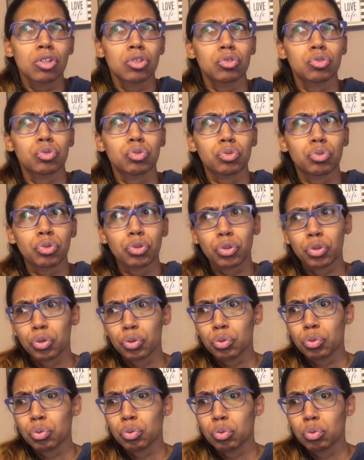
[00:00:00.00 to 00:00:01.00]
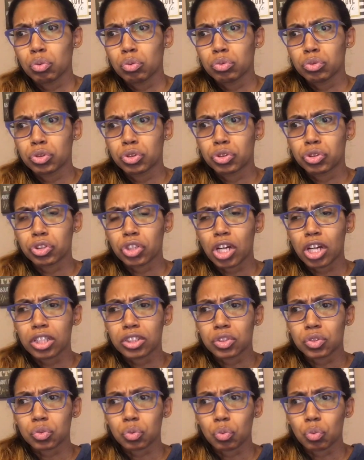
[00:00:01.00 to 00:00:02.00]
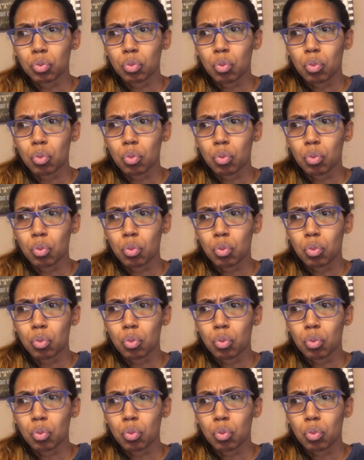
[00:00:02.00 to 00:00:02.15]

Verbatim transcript: Do you just